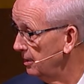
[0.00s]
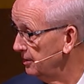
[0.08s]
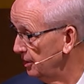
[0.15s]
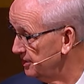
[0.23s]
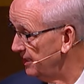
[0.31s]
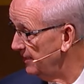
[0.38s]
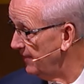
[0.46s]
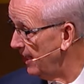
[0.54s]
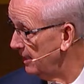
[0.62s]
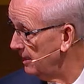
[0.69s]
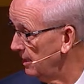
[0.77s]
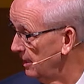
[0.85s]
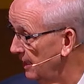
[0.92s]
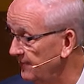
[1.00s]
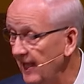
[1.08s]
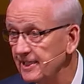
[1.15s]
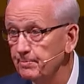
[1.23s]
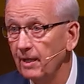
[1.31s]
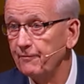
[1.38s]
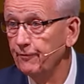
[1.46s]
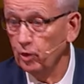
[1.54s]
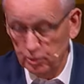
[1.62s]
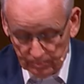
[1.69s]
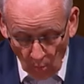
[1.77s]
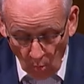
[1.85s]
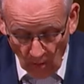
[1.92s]
Do you see that? And that's my
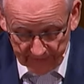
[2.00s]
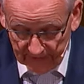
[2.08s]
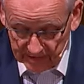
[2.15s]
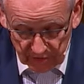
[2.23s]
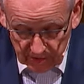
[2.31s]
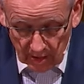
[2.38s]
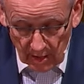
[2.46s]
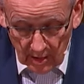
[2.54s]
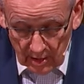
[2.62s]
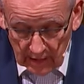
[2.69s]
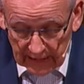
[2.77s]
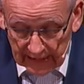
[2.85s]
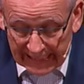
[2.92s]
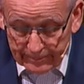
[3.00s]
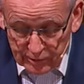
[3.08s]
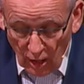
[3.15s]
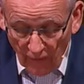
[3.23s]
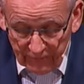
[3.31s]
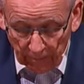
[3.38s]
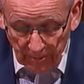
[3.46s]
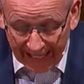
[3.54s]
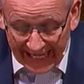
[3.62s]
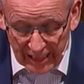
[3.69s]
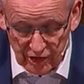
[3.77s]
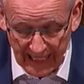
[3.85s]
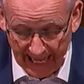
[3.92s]
first point that just it leaps off the
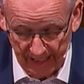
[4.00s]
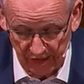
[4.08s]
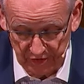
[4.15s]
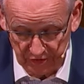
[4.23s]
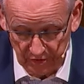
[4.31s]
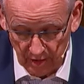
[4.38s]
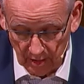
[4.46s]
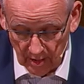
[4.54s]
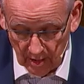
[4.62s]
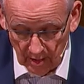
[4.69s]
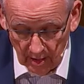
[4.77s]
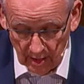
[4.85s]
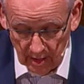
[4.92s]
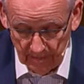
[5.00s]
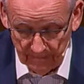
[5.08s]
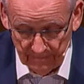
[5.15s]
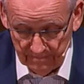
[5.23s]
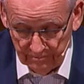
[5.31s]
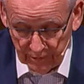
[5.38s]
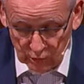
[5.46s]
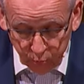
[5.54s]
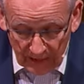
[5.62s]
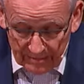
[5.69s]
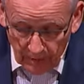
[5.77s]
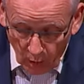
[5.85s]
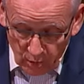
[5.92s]
page at us. Uh,
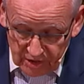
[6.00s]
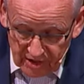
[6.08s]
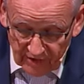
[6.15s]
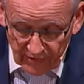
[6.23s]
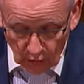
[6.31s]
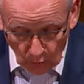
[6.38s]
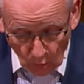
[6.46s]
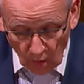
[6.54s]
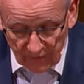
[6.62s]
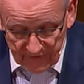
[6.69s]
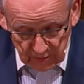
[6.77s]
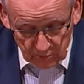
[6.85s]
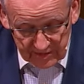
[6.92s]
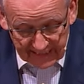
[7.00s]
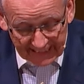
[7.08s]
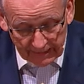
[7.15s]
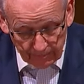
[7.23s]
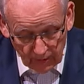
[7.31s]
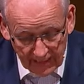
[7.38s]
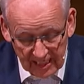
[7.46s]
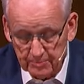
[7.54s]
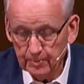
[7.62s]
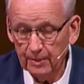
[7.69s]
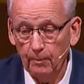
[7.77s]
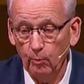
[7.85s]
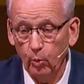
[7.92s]
between Moses and the Lord, this was taking place,
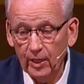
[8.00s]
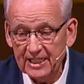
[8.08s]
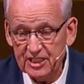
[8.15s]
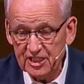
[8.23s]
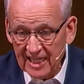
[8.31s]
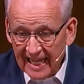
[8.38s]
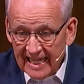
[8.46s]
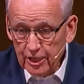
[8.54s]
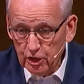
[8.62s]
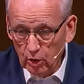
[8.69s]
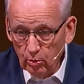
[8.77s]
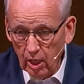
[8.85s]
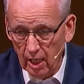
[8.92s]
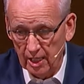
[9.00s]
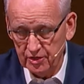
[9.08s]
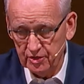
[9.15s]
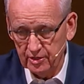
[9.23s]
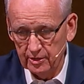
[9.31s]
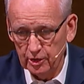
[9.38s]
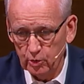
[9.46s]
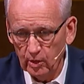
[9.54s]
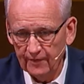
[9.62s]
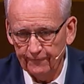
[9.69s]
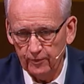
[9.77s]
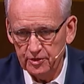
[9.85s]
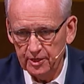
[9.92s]
but what it's saying to us in the
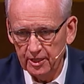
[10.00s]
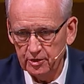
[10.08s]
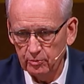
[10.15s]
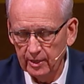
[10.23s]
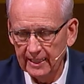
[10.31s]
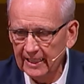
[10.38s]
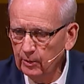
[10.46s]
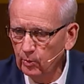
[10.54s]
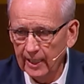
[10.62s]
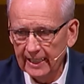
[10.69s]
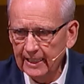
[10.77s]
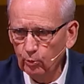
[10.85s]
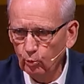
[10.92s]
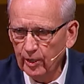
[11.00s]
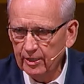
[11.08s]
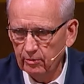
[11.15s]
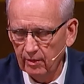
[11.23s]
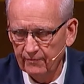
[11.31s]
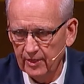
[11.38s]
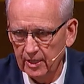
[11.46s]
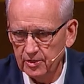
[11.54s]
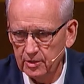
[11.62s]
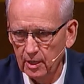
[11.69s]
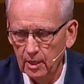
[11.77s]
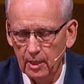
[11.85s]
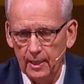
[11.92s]
21st century, any, any reader of this,
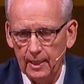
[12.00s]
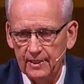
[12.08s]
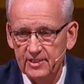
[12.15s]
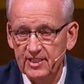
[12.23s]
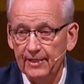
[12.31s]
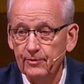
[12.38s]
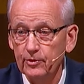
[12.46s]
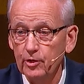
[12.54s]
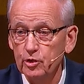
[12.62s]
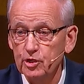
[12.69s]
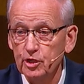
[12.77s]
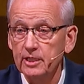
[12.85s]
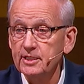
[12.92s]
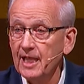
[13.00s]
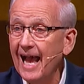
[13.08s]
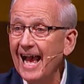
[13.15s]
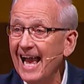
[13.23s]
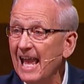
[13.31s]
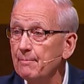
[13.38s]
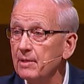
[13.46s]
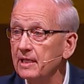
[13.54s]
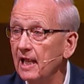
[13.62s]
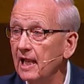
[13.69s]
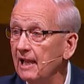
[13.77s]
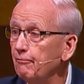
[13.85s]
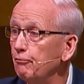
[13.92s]
is that there's a time in
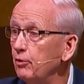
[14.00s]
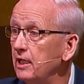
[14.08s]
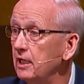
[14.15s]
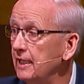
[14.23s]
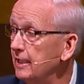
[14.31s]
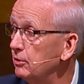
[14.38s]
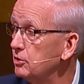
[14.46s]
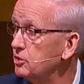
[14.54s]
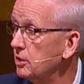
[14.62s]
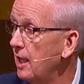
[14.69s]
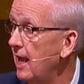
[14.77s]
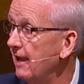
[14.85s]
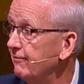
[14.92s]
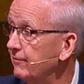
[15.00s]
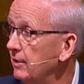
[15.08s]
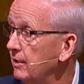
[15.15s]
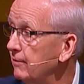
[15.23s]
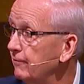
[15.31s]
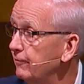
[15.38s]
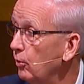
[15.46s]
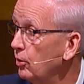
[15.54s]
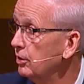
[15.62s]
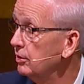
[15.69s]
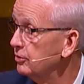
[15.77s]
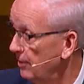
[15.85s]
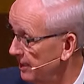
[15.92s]
every leader's life for
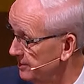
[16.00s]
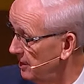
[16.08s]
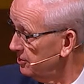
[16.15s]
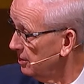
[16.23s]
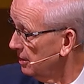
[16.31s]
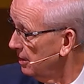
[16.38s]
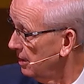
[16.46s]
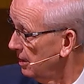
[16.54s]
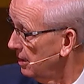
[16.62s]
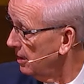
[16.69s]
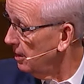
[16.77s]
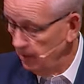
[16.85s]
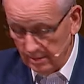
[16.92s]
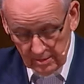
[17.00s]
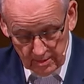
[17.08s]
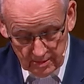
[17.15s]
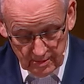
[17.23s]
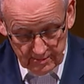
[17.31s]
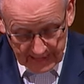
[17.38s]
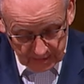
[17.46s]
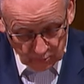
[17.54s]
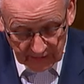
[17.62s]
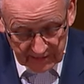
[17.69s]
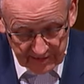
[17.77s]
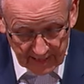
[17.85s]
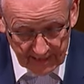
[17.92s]
transition. That's what
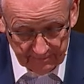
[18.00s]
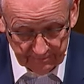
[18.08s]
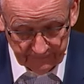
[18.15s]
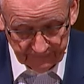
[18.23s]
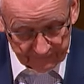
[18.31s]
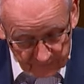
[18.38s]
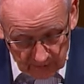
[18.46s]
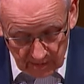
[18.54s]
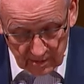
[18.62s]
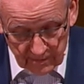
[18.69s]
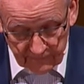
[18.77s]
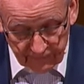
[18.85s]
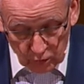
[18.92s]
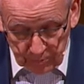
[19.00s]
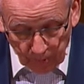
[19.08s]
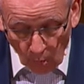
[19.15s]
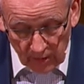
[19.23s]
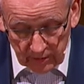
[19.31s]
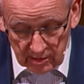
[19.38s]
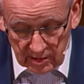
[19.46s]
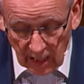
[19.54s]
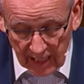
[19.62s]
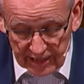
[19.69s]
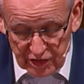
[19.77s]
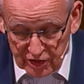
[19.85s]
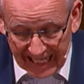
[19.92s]
he's saying. First point
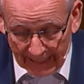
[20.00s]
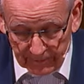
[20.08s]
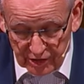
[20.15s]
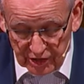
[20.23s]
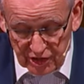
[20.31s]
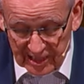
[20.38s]
God establishes